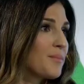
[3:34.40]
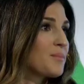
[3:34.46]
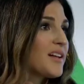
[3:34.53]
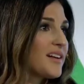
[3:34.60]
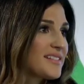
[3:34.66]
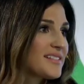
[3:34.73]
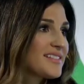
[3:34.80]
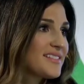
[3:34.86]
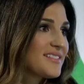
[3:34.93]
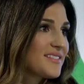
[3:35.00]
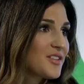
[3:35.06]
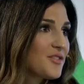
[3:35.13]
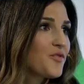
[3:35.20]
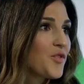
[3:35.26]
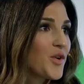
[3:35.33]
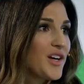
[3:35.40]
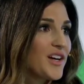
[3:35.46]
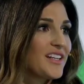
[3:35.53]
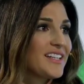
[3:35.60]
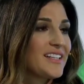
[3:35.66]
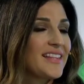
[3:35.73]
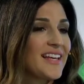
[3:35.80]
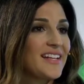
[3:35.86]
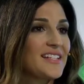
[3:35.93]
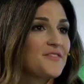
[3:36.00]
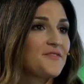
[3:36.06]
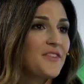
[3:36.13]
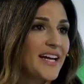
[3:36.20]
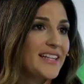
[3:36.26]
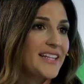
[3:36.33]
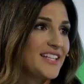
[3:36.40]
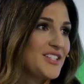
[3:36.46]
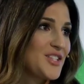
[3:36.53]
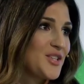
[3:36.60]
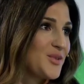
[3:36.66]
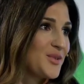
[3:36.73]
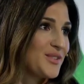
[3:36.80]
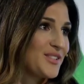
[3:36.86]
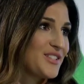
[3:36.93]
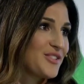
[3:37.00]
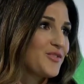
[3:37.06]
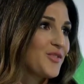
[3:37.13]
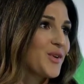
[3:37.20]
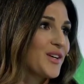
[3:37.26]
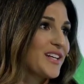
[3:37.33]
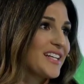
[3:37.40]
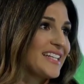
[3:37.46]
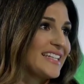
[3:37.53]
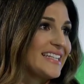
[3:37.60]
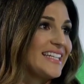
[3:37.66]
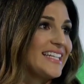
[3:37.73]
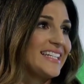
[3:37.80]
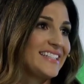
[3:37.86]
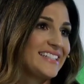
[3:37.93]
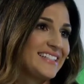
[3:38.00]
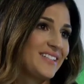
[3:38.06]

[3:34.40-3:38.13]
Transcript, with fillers: Plus. Oh, for, right. That is New finely game tuned Plus. for Elite.